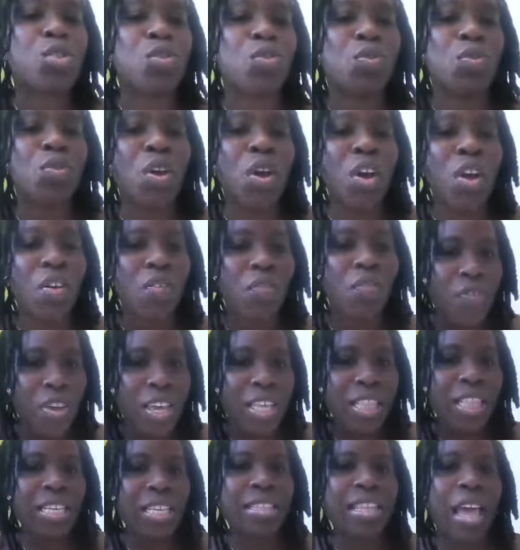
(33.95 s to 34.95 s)
to
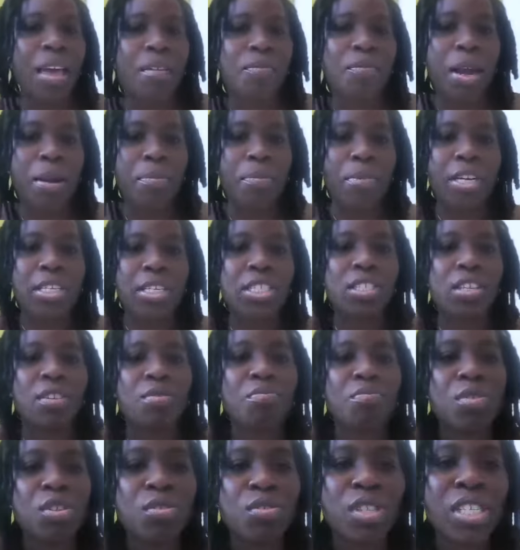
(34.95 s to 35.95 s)
feeling that vibration
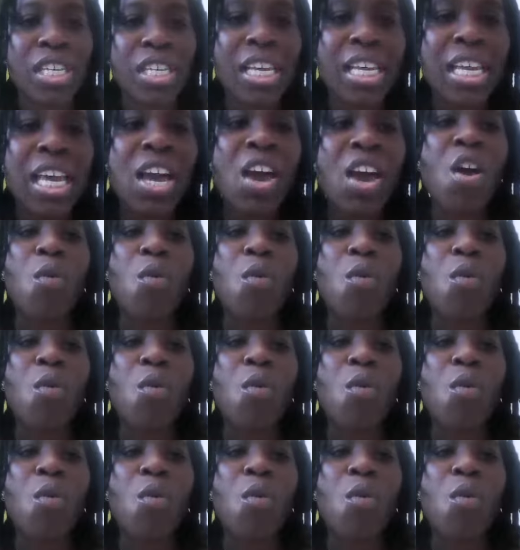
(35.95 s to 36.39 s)
of music.